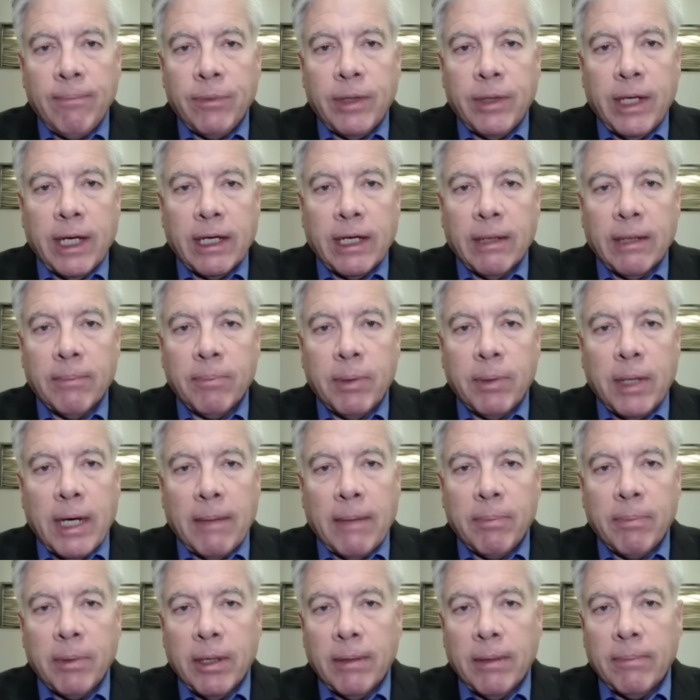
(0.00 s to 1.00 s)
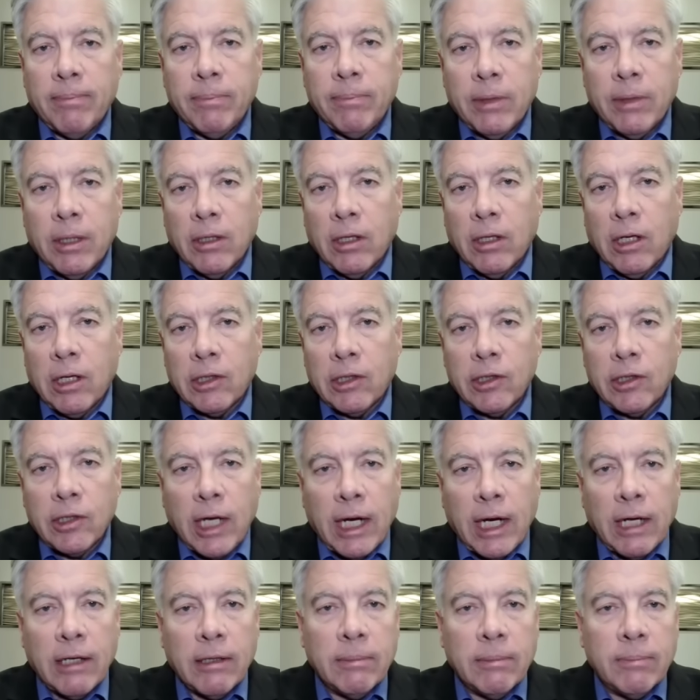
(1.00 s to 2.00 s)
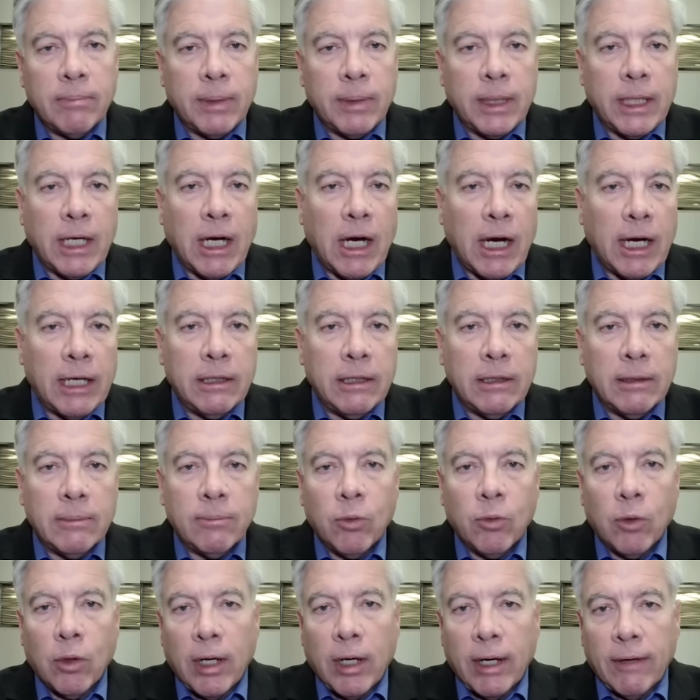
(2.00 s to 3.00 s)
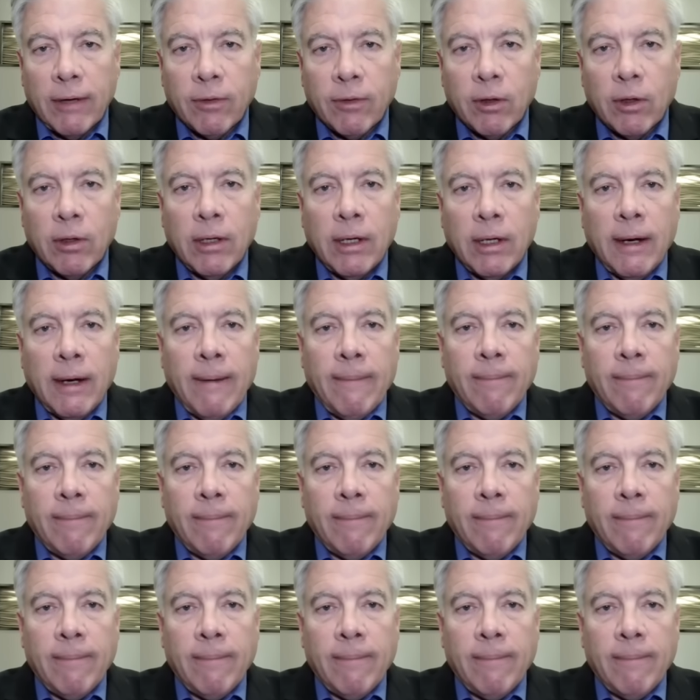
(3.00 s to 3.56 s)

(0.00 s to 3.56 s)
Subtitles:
They can pop up alongside them, behind them, wherever.